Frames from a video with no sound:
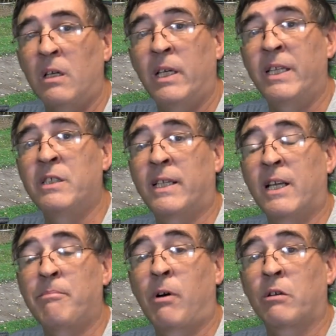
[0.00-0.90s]
Easy to
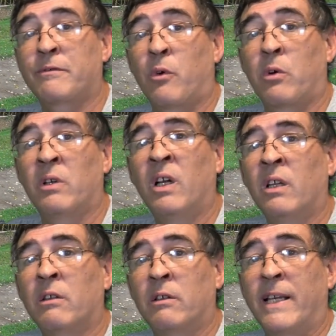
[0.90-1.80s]
get parts for.
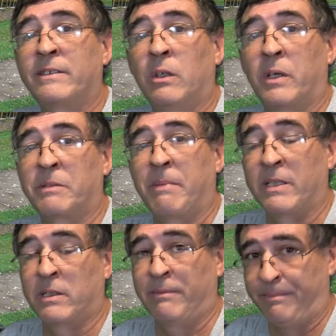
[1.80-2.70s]
They're not too
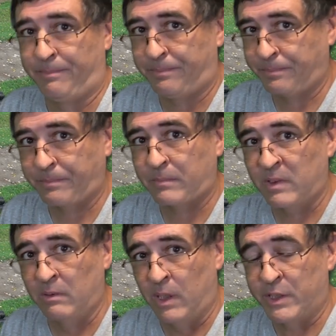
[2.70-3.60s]
expensive
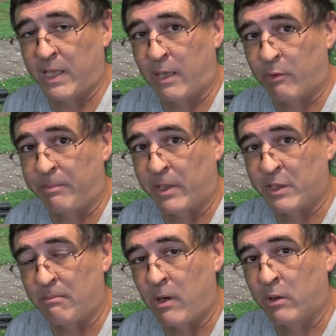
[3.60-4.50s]
unless you got to replace
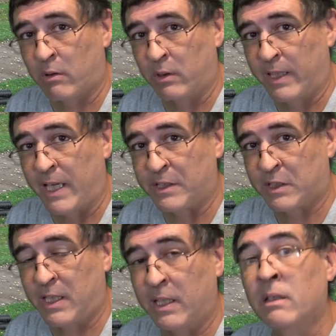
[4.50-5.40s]
a motor or an
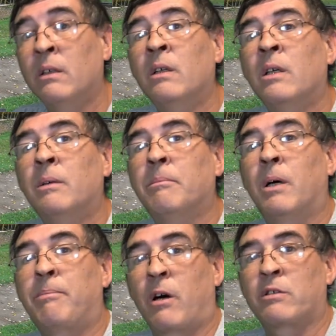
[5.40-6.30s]
ESC,
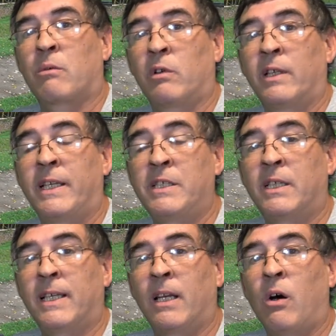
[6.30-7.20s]
but parts are really easy
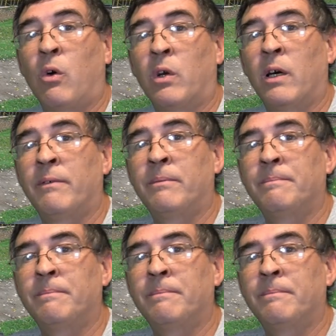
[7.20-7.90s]
to get a hold of.